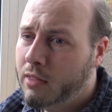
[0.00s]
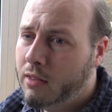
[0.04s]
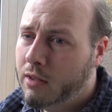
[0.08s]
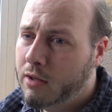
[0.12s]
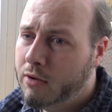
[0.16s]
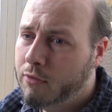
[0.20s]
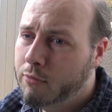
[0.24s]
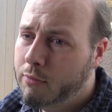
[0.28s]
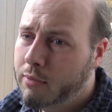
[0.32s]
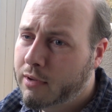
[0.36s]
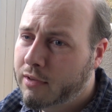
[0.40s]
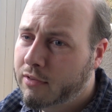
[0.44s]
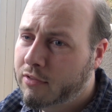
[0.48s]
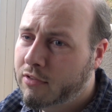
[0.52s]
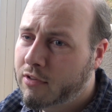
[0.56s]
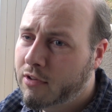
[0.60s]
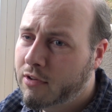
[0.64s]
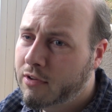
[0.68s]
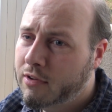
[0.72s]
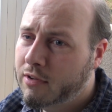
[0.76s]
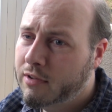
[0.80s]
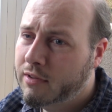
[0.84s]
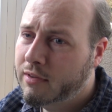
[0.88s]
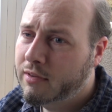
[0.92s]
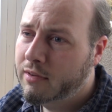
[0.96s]
I went
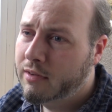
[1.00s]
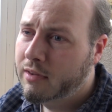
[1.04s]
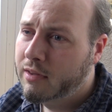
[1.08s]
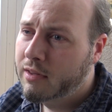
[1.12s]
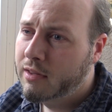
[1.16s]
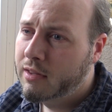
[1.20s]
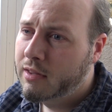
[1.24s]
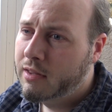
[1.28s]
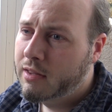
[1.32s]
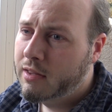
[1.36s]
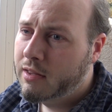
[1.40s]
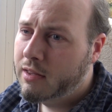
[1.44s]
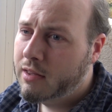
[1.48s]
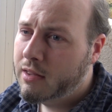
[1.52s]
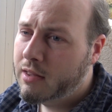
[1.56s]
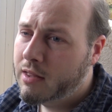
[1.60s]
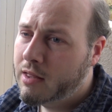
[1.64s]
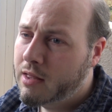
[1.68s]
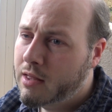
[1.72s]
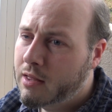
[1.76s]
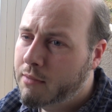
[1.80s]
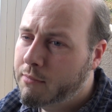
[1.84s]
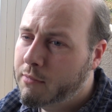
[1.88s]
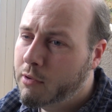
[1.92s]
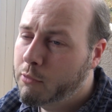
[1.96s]
tight.
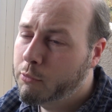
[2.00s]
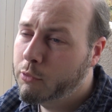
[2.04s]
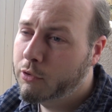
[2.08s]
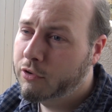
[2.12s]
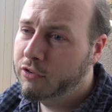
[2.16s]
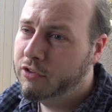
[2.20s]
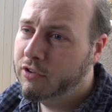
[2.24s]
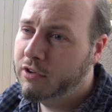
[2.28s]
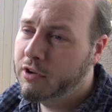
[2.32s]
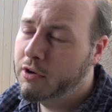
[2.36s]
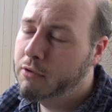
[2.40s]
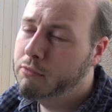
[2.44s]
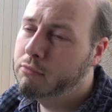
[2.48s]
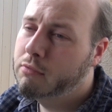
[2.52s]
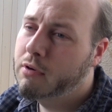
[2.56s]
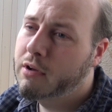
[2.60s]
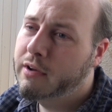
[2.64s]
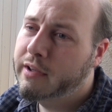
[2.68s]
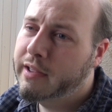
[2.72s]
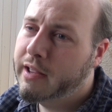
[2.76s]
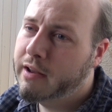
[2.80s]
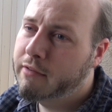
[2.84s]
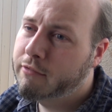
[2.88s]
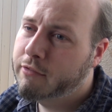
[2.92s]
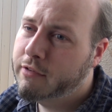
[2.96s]
I wanted to go
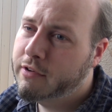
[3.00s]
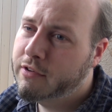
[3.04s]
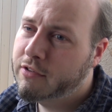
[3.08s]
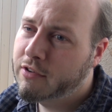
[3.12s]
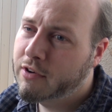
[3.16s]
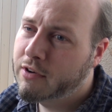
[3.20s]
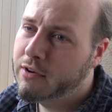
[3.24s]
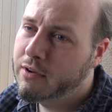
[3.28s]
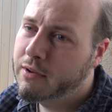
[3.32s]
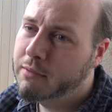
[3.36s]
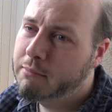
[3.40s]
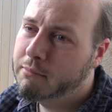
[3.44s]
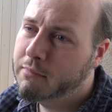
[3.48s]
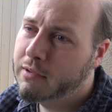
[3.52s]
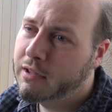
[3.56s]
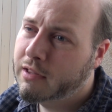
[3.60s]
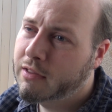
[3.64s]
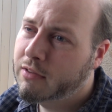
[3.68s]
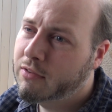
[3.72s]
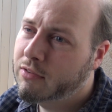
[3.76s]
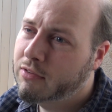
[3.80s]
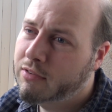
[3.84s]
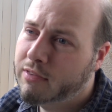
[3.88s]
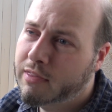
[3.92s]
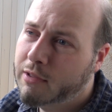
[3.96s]
right every time
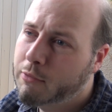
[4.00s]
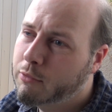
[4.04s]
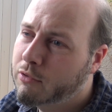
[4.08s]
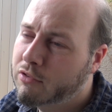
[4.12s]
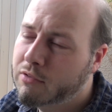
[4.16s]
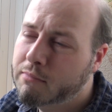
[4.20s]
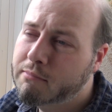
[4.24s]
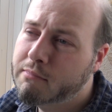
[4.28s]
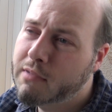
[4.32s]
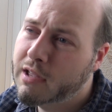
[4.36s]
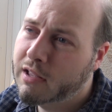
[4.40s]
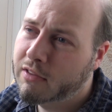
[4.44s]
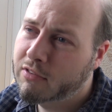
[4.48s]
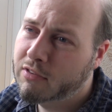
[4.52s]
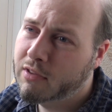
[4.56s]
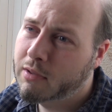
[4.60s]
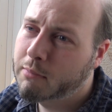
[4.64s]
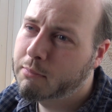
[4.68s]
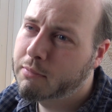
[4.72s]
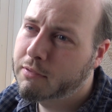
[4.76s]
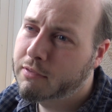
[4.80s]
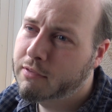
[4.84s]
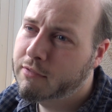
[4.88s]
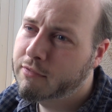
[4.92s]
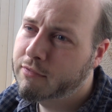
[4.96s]
because there was a
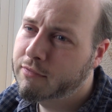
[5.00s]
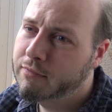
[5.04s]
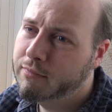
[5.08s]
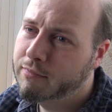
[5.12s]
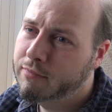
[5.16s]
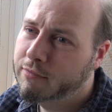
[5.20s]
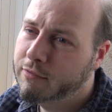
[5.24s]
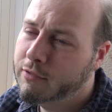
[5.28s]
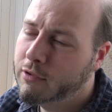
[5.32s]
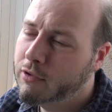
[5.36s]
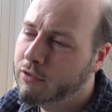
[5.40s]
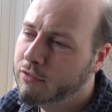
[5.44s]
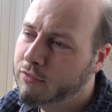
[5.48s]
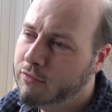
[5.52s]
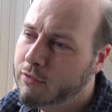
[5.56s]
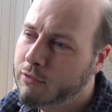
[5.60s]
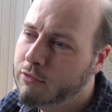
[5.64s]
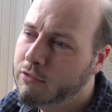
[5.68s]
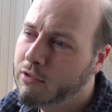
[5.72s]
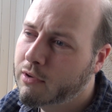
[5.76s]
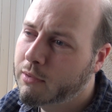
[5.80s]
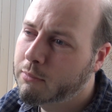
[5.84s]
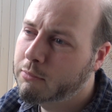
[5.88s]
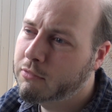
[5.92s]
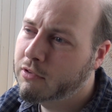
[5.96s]
mix-up the first few
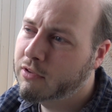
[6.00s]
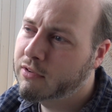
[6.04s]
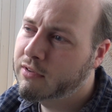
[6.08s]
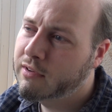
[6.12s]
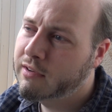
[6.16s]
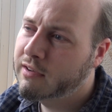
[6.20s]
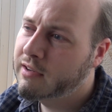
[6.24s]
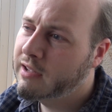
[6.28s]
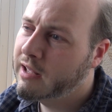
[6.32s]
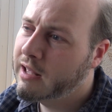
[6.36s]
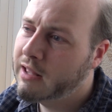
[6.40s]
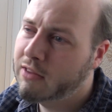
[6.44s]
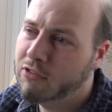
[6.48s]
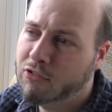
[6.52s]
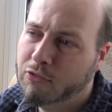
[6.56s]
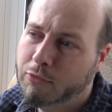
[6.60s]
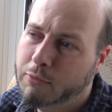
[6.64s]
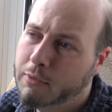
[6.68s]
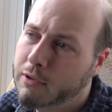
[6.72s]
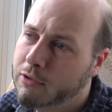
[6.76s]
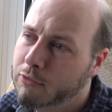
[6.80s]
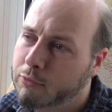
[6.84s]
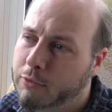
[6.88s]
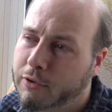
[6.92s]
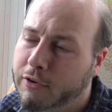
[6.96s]
times I did it as to
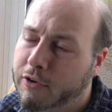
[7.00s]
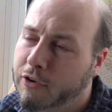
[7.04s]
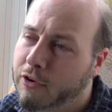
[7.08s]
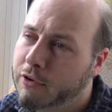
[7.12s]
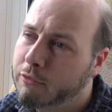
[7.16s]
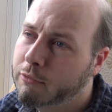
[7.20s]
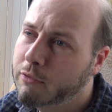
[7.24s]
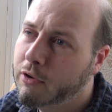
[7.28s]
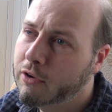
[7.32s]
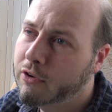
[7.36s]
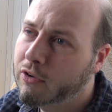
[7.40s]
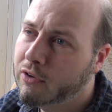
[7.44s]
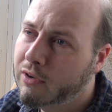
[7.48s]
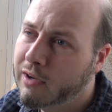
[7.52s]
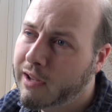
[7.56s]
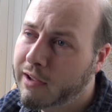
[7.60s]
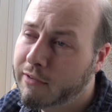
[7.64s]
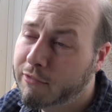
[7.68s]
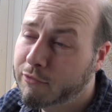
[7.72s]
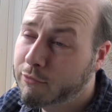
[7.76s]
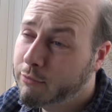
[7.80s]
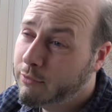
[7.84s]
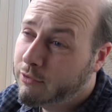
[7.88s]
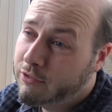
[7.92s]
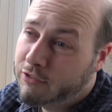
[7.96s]
whether we're going right or
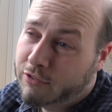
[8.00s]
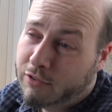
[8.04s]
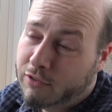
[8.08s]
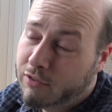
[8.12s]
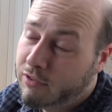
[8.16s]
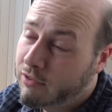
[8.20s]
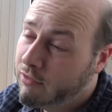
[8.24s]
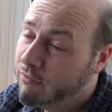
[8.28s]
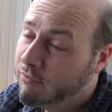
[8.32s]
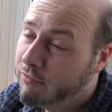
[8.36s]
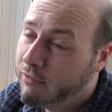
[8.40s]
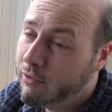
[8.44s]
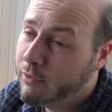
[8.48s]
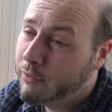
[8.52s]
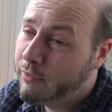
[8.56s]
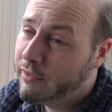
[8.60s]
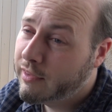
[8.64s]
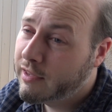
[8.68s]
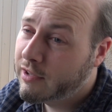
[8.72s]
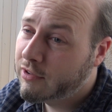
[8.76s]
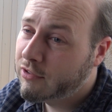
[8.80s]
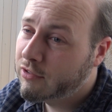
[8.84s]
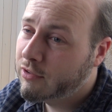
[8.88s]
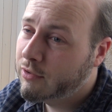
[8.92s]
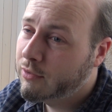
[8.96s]
left, which just confused
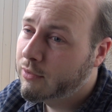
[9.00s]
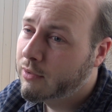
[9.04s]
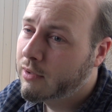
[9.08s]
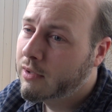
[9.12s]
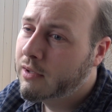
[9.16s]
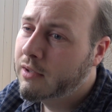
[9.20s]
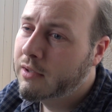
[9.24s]
the issue.